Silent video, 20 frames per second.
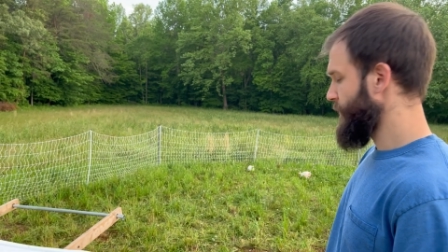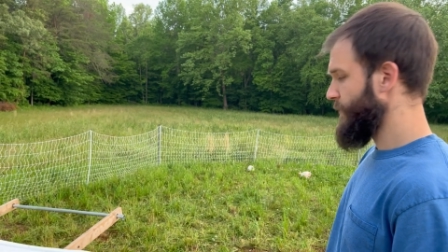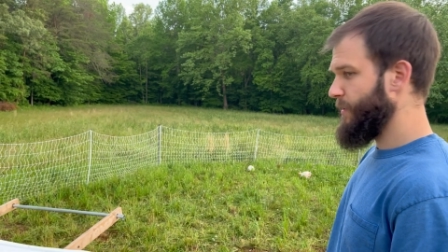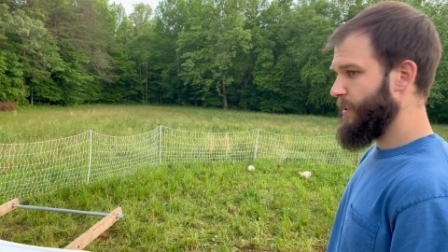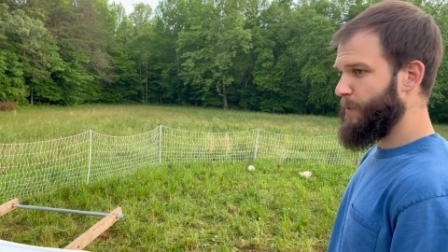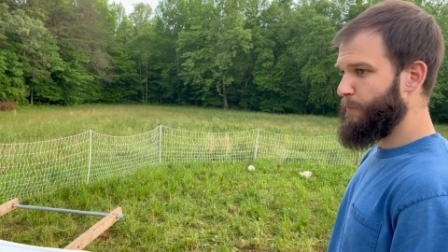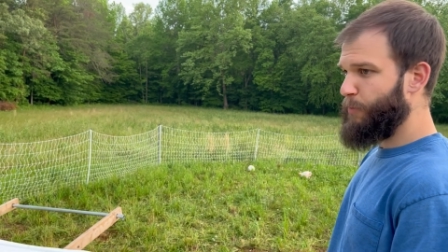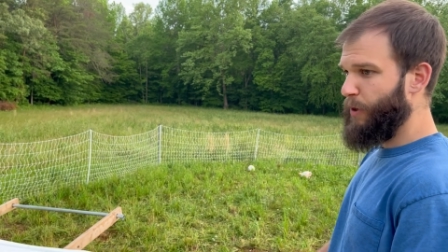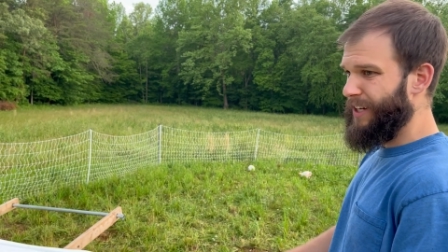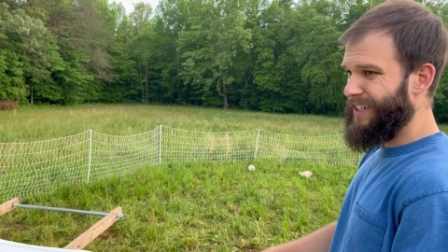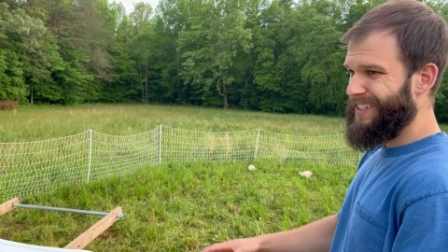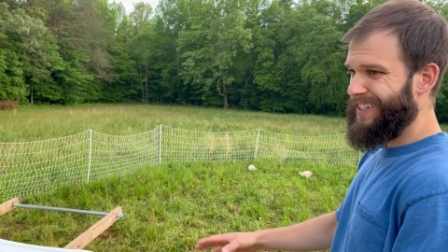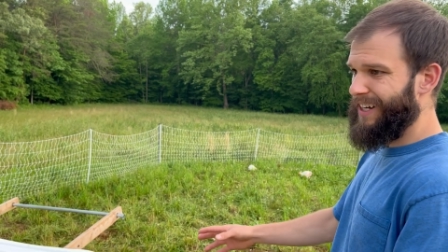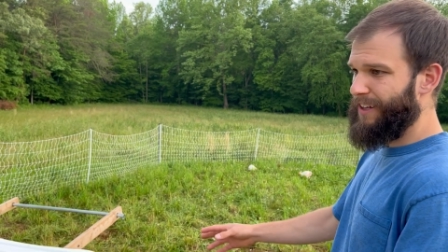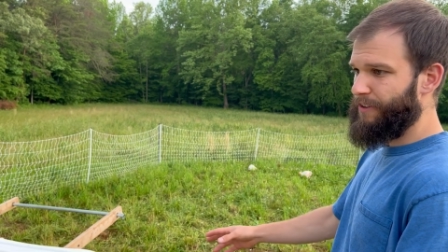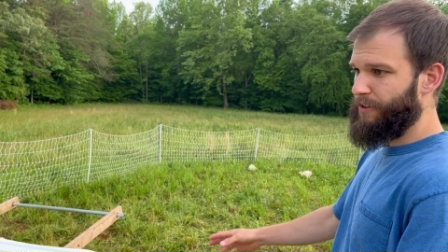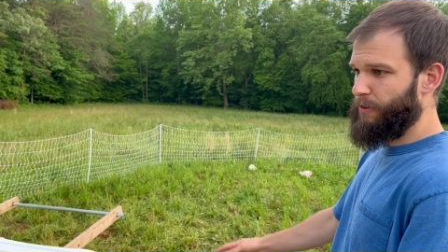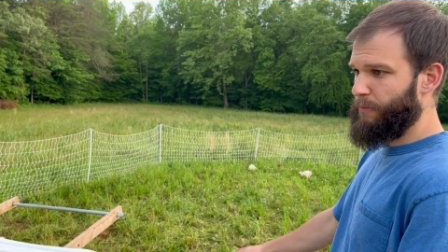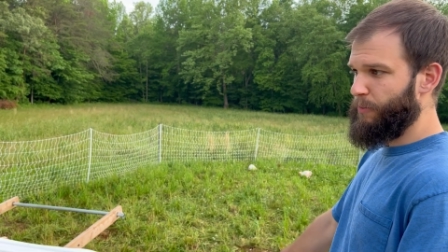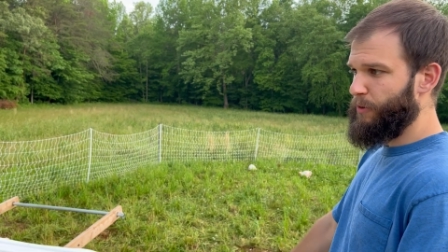spreads out
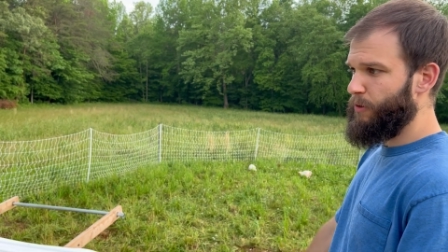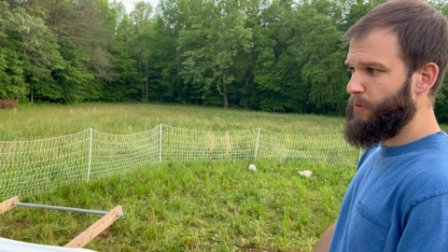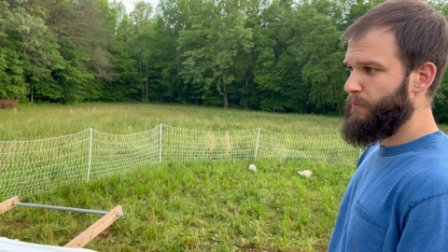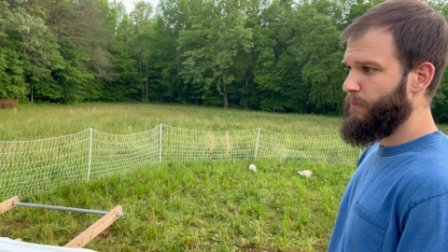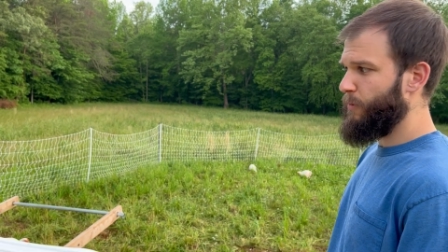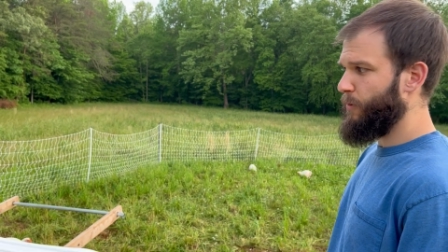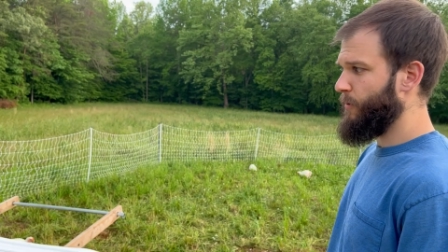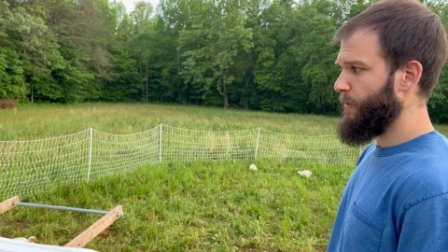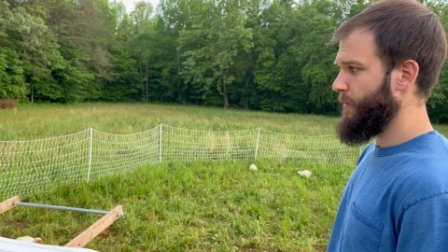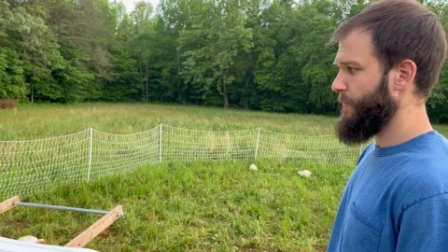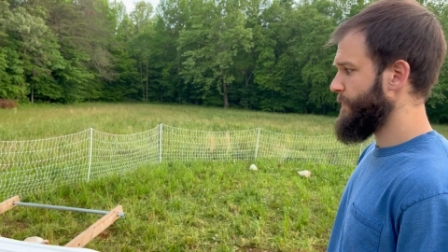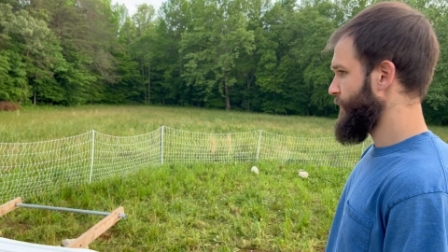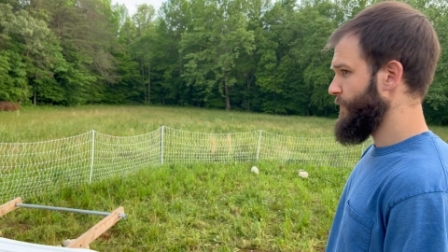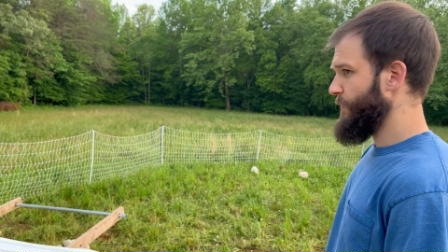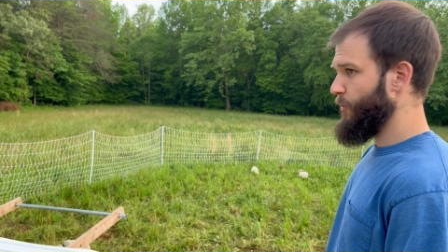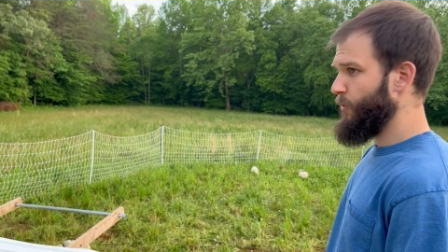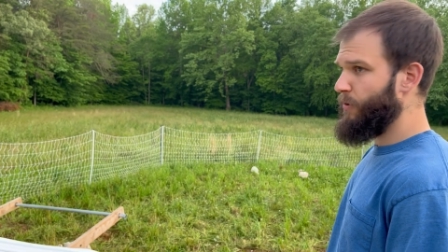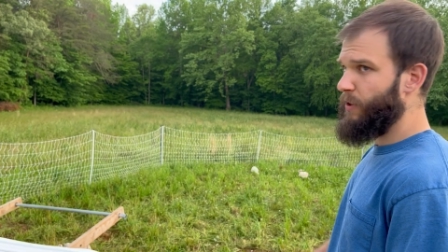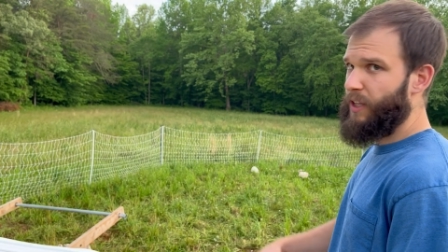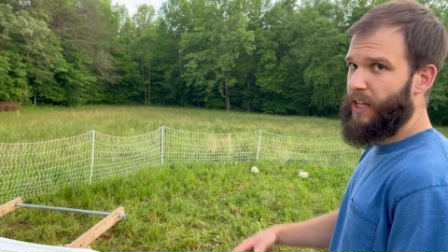their poop more,
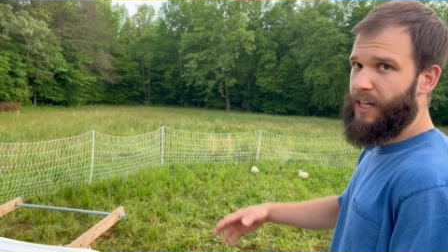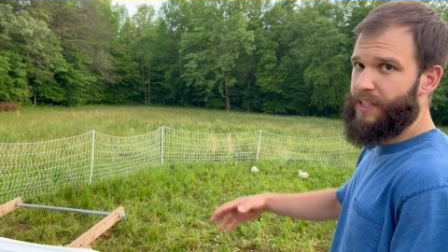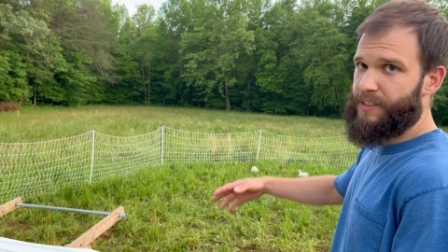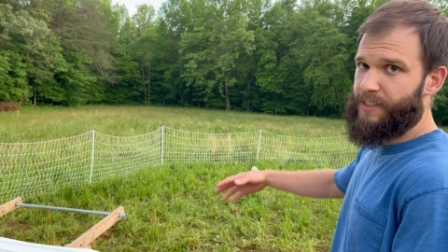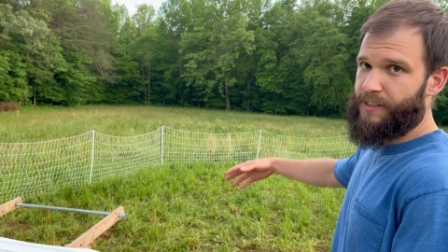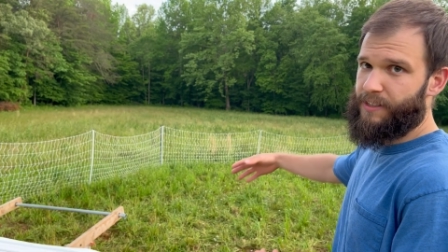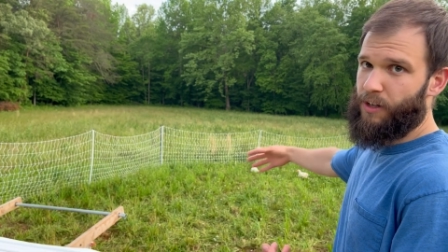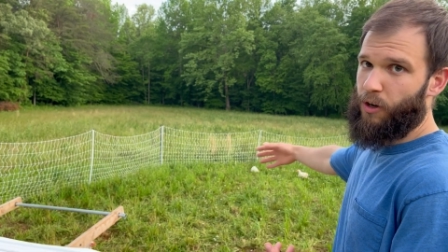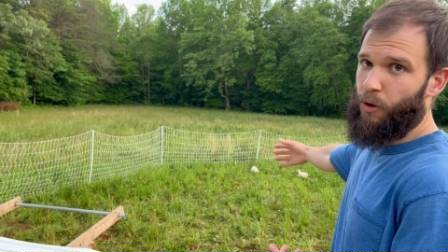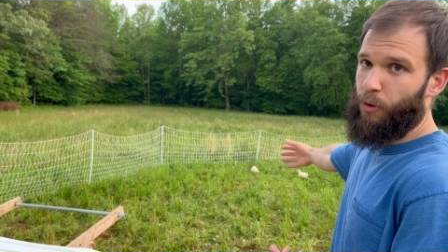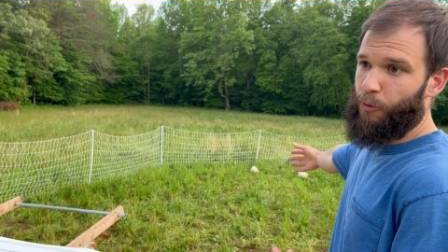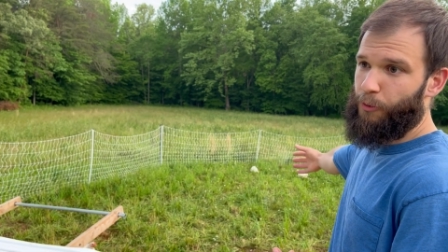utilizes the whole